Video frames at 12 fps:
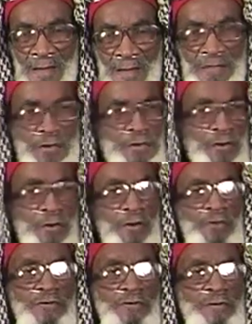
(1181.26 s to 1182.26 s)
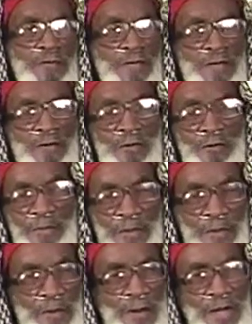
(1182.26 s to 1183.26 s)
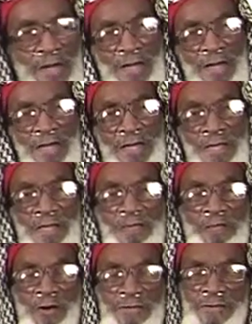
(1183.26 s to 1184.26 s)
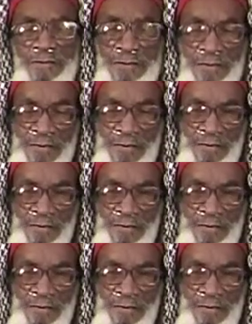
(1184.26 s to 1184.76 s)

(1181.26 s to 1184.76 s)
And the Kurds killing people in Russia.